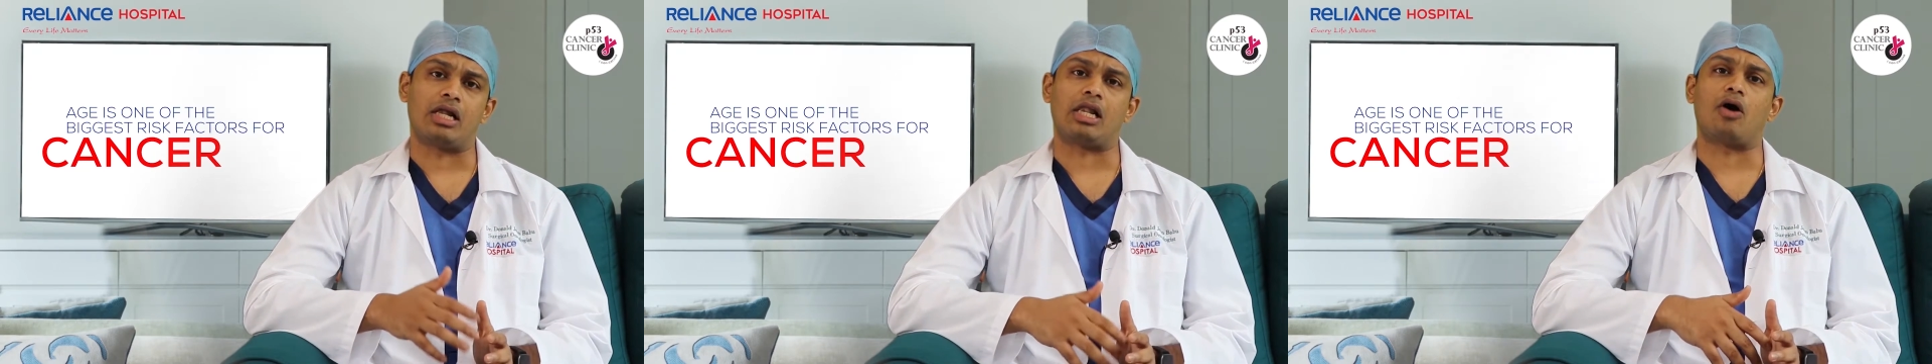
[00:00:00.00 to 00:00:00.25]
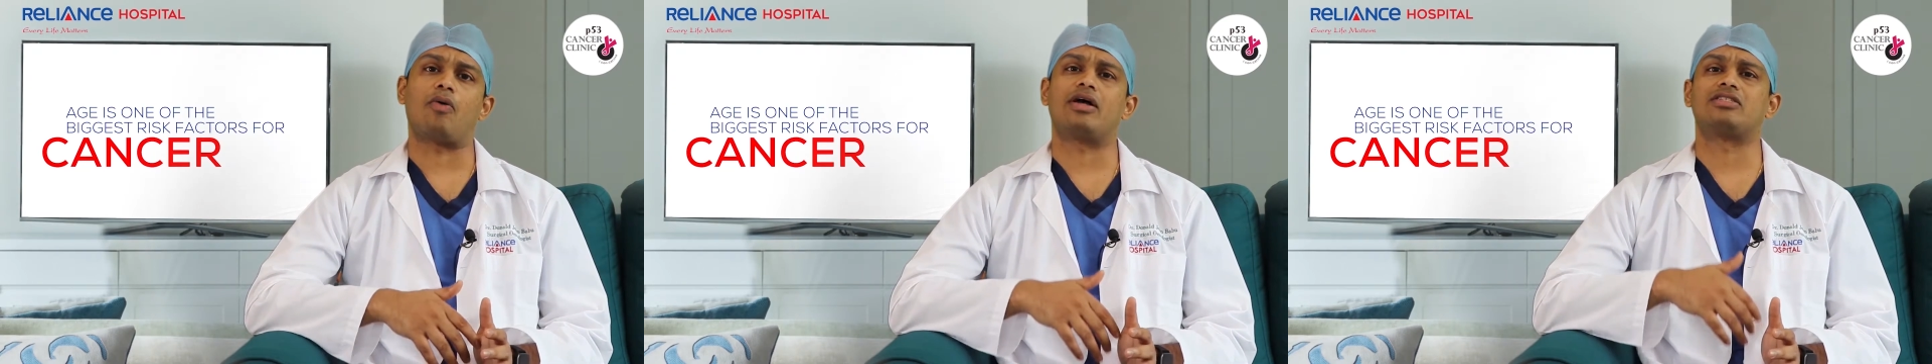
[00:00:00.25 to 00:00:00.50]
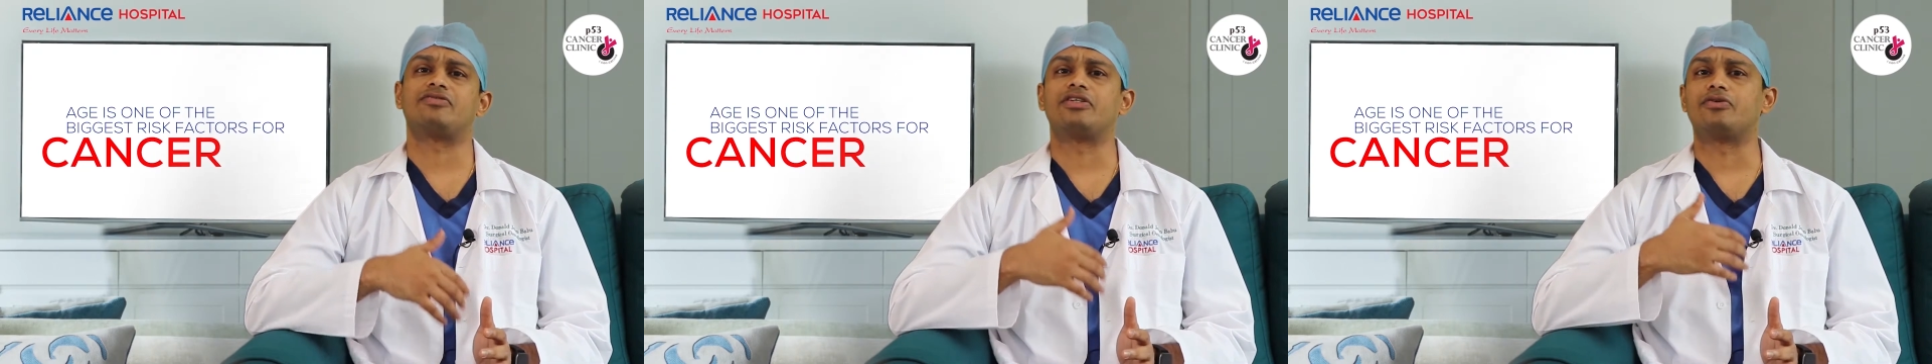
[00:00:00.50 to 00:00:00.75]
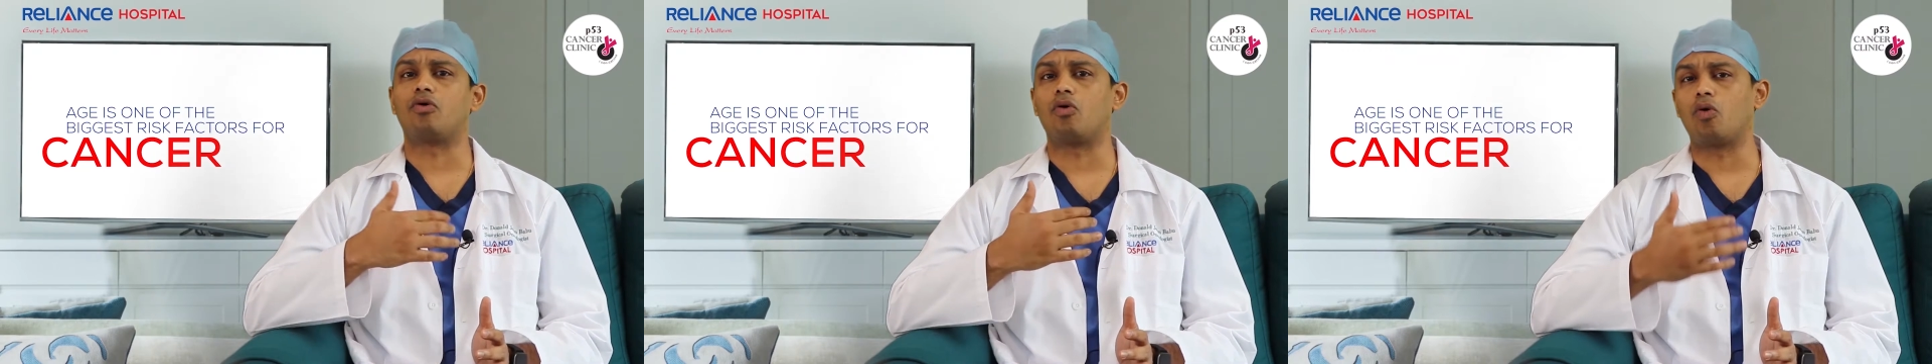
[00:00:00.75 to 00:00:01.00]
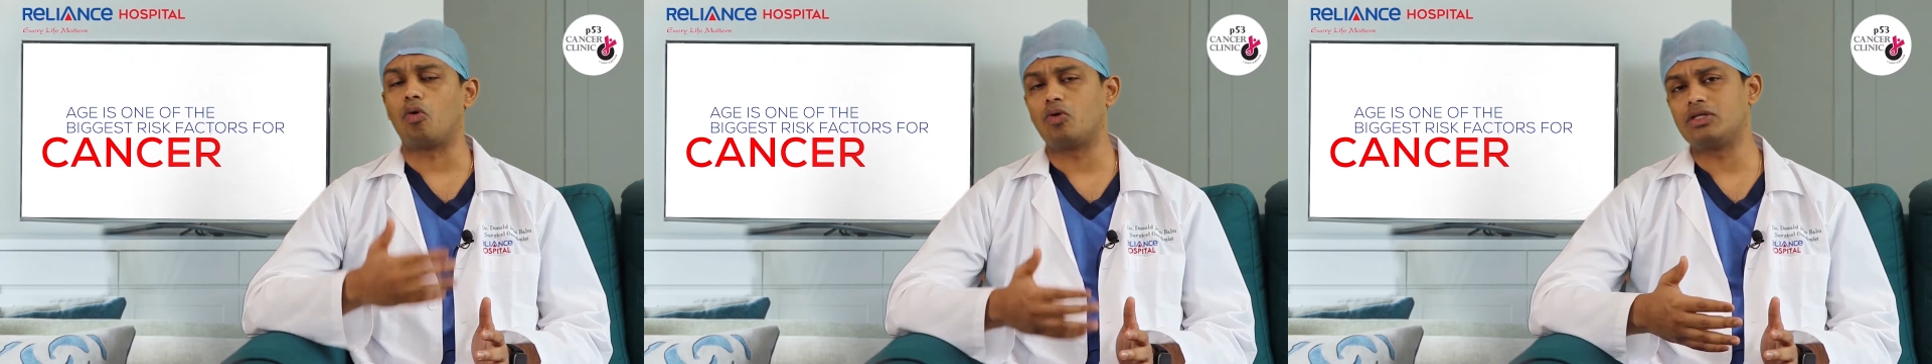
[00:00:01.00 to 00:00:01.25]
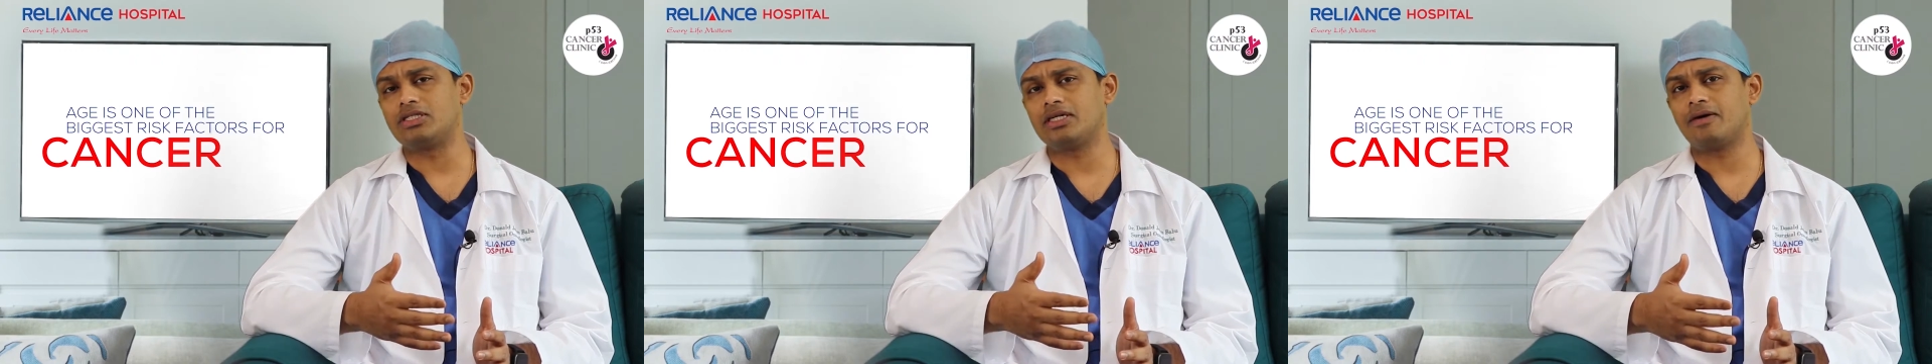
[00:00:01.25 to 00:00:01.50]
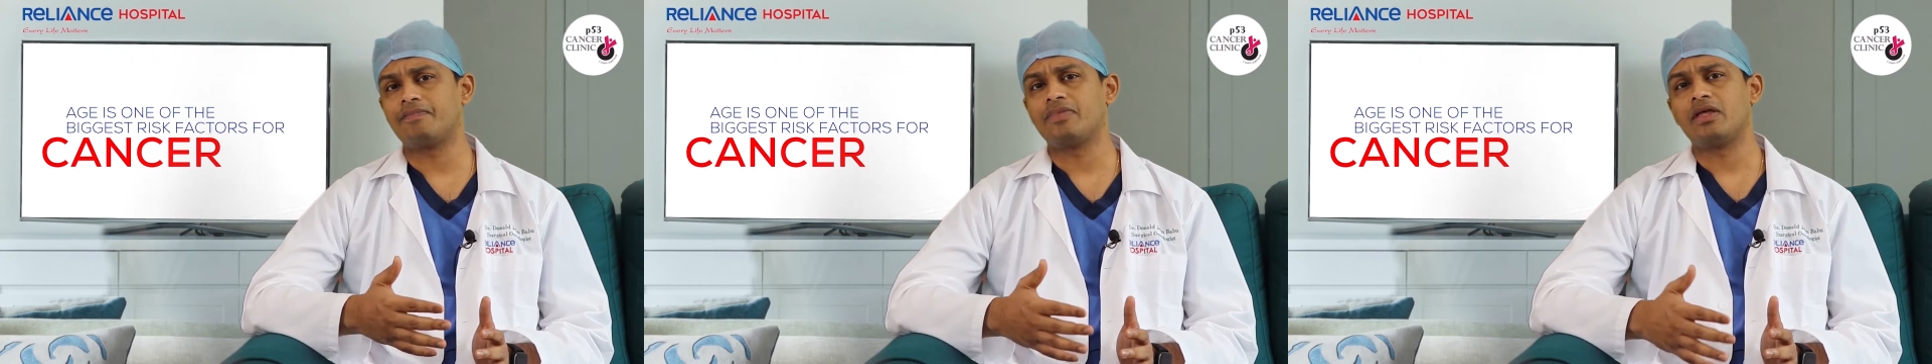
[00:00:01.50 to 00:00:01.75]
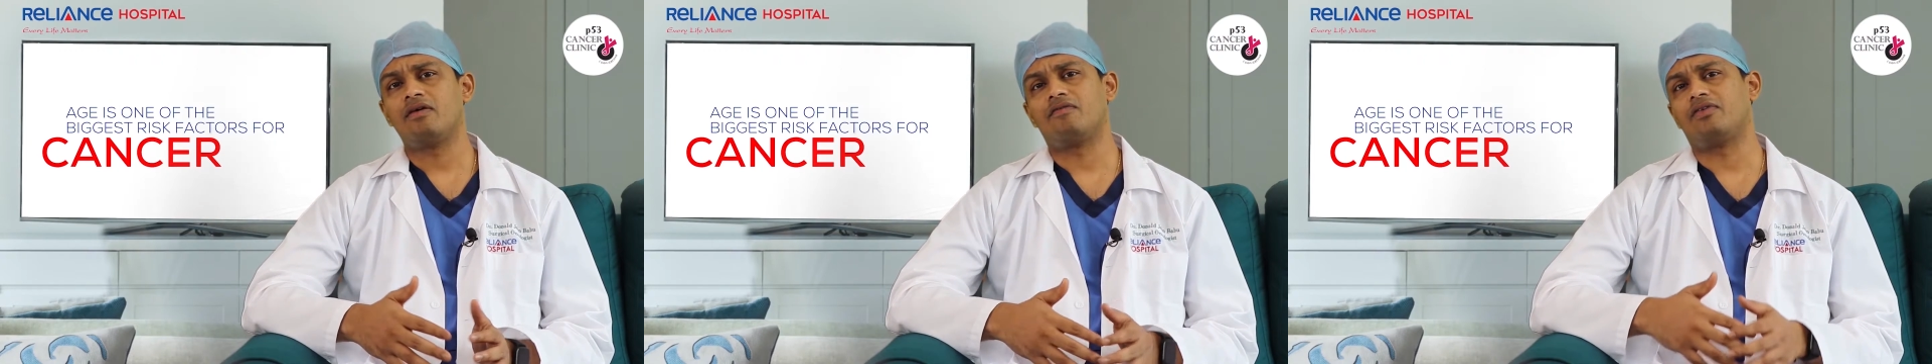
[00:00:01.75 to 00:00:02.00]
Now, as we grow older,
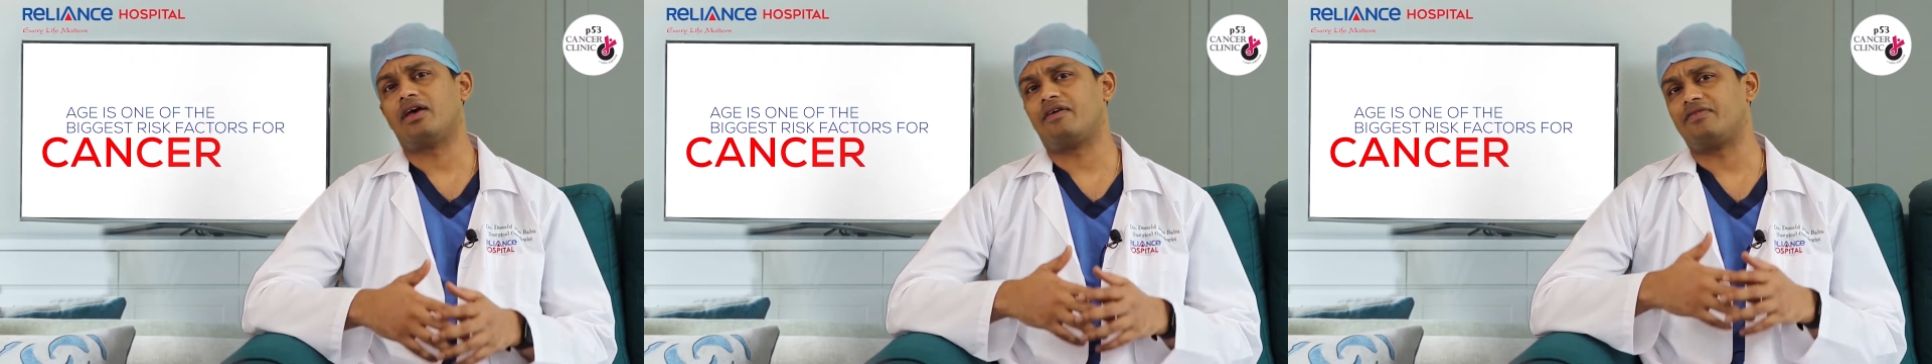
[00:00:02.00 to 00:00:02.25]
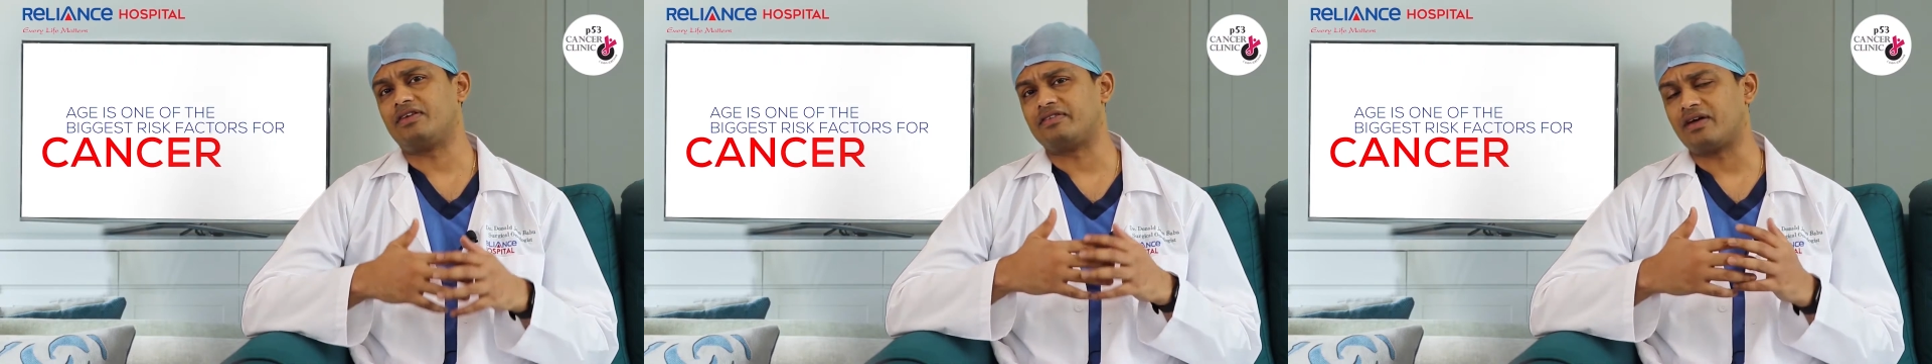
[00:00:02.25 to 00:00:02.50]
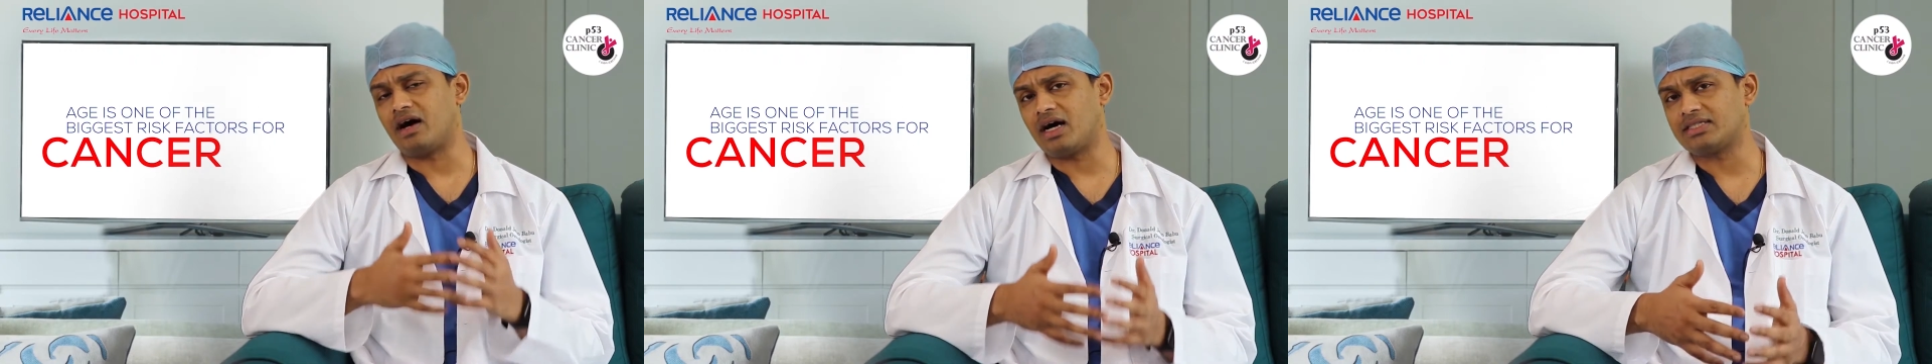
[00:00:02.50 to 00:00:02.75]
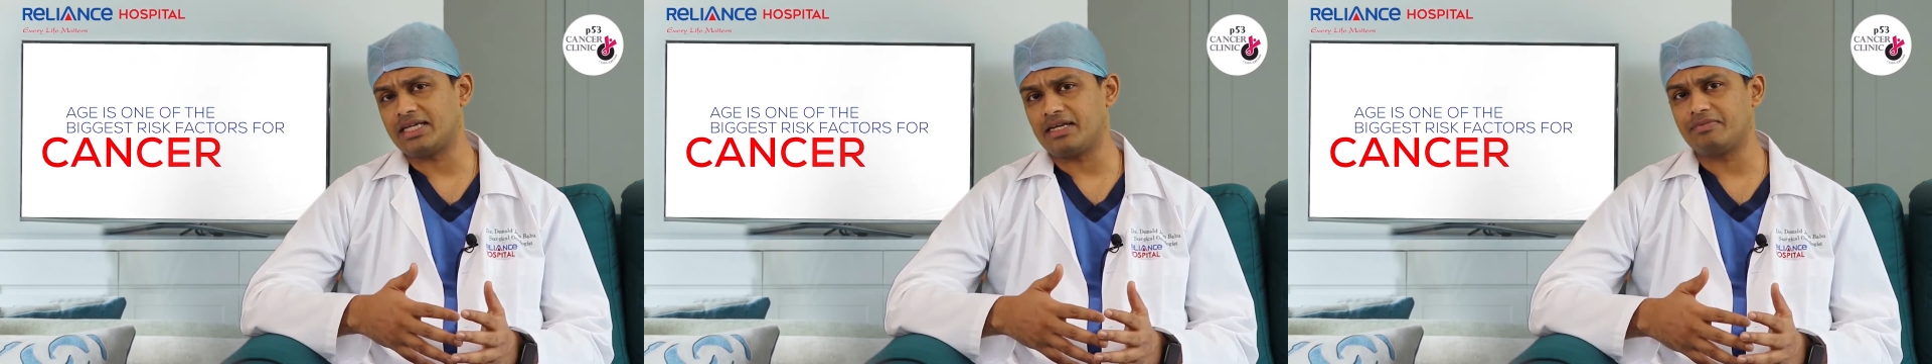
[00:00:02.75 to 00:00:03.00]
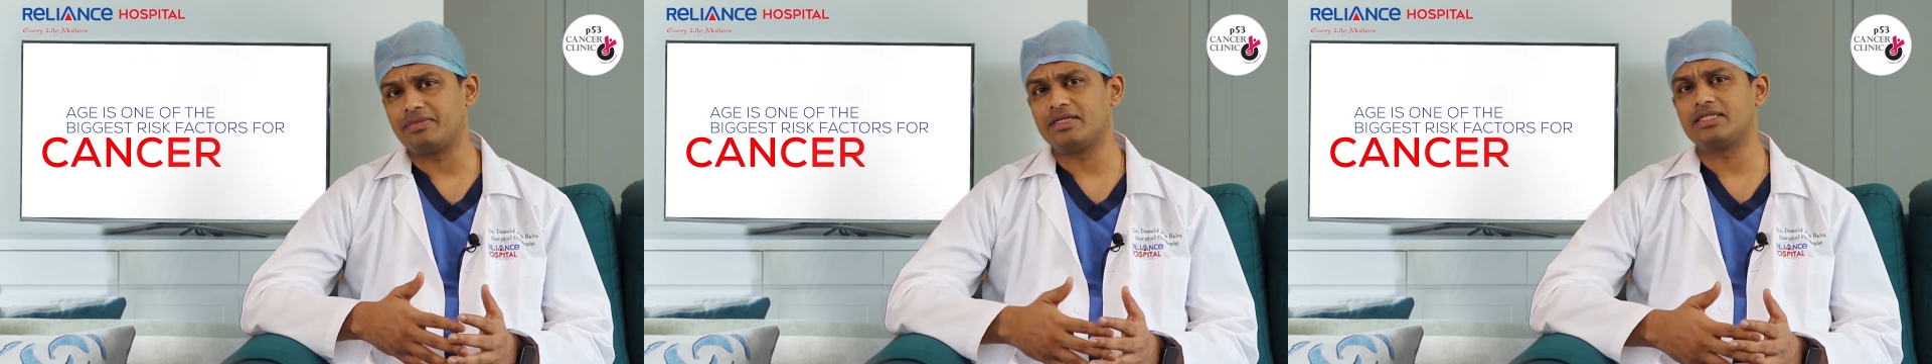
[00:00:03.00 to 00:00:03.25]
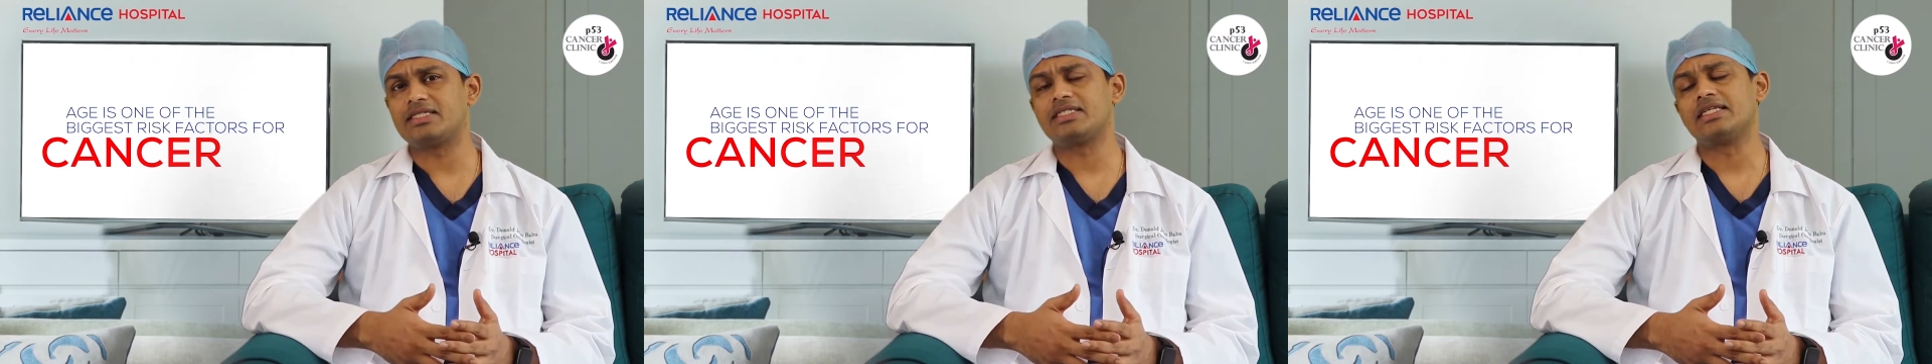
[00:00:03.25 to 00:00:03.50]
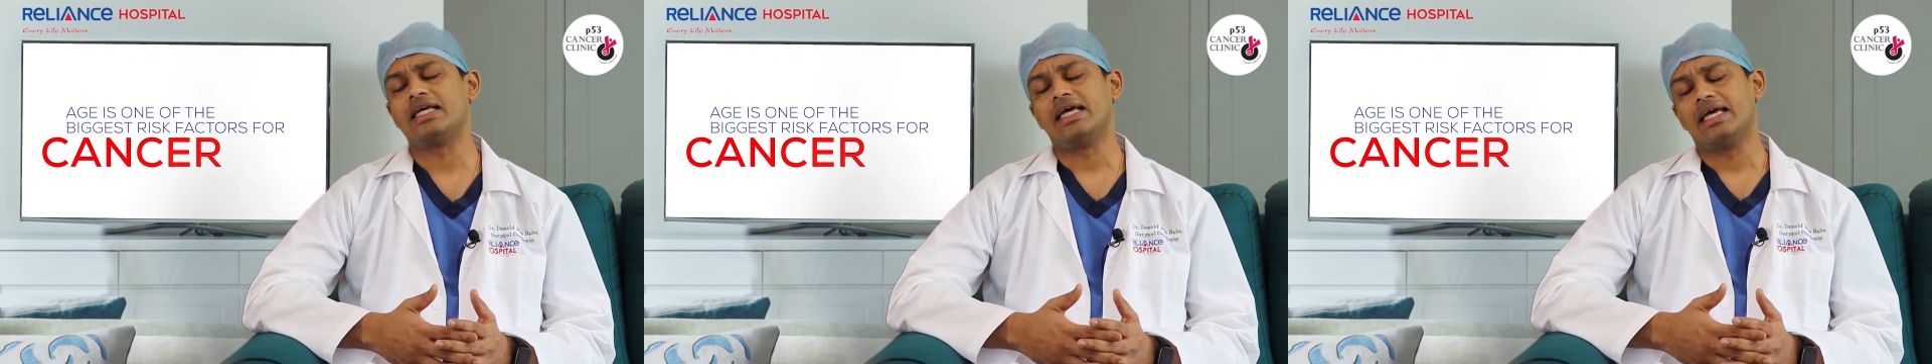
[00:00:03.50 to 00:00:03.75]
we have these heart ailments,